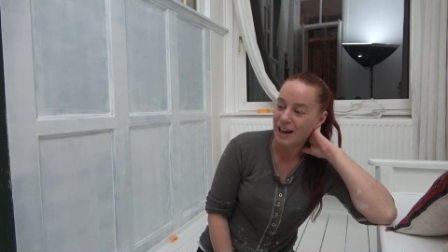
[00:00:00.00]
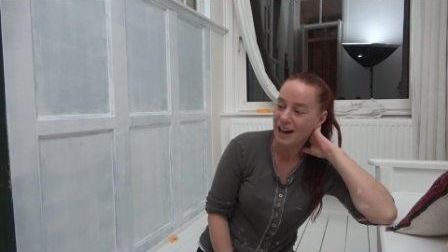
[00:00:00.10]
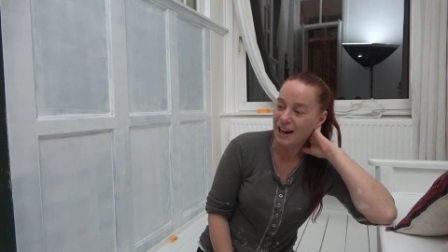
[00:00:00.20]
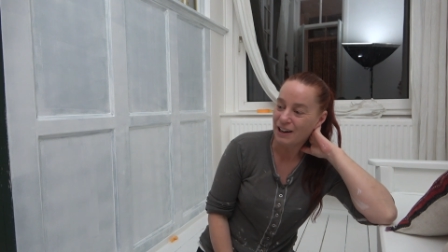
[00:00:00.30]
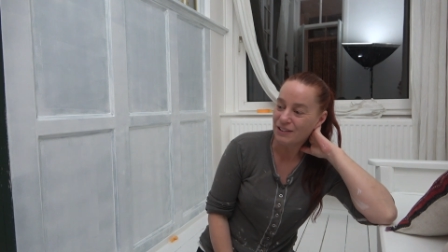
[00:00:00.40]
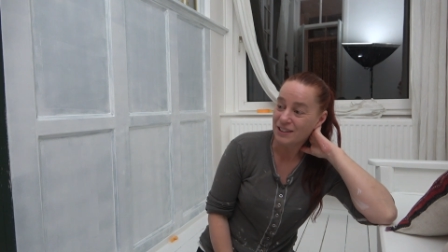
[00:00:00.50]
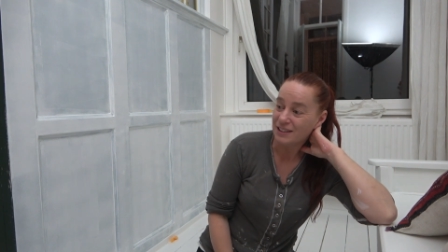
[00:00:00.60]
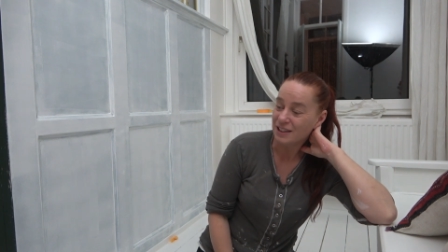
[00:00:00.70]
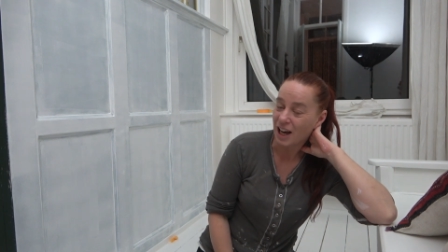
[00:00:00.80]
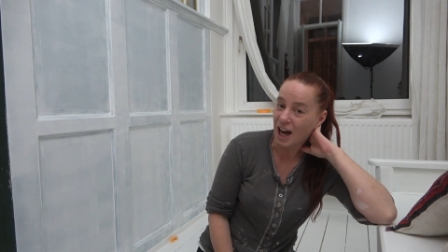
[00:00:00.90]
how
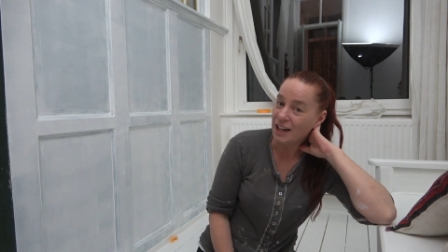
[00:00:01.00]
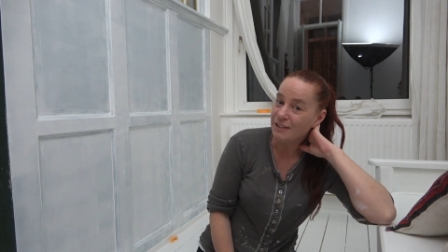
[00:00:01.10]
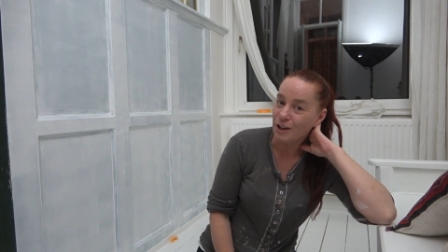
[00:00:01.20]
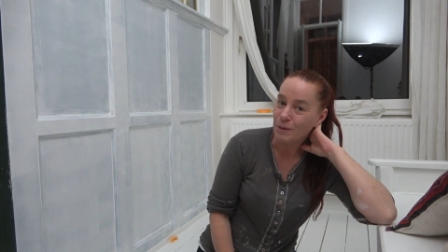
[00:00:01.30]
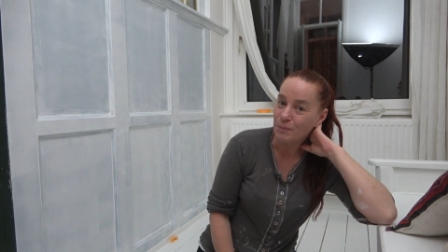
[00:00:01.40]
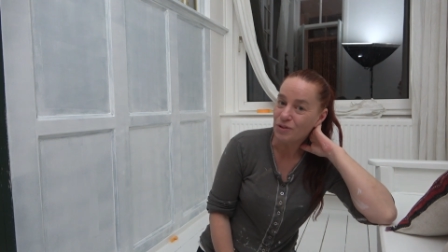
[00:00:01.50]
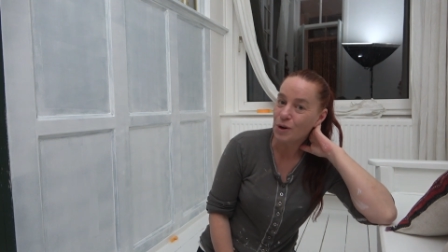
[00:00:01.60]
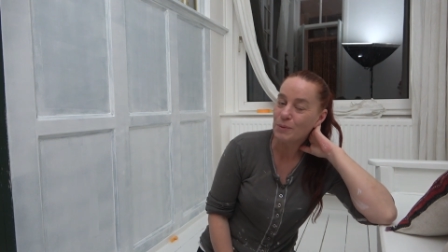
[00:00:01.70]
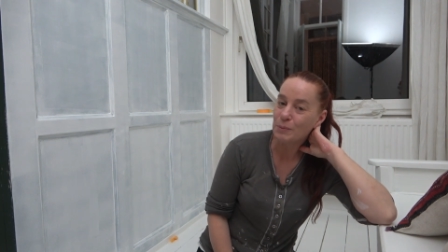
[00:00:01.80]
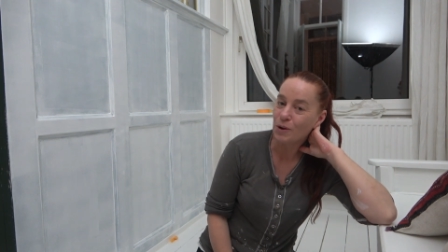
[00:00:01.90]
this item
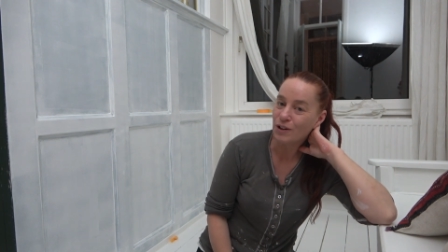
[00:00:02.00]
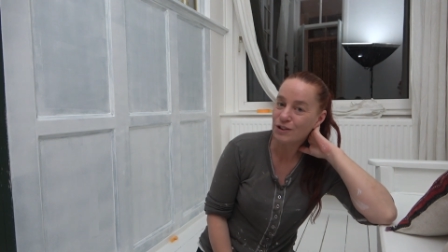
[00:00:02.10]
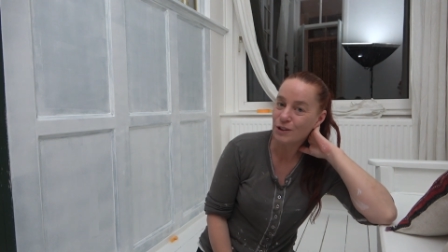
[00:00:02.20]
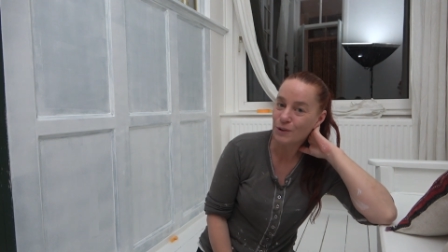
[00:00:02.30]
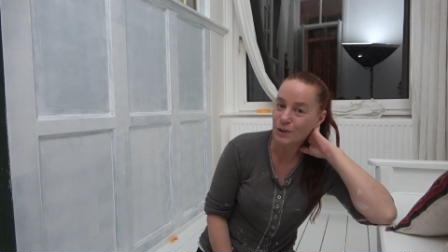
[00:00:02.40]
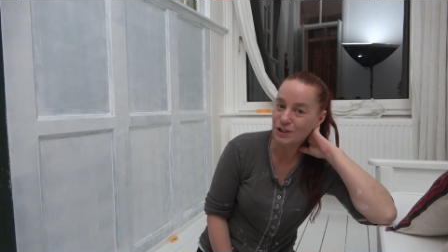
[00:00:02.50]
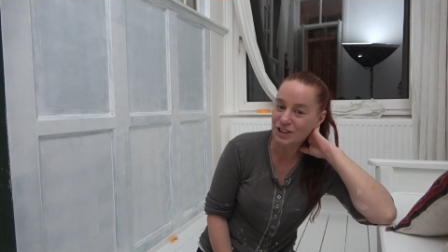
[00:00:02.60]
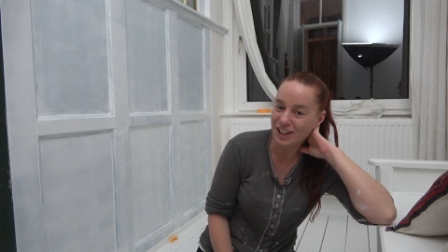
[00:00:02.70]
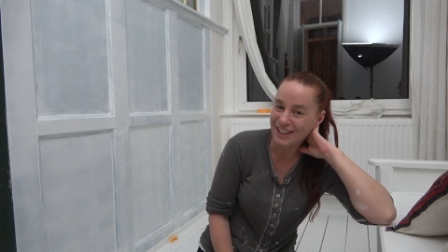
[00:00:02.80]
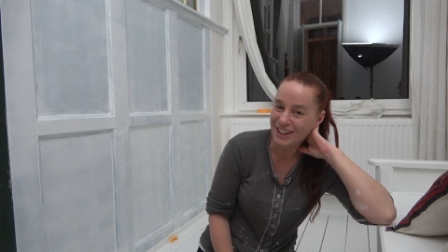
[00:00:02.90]
from the box looks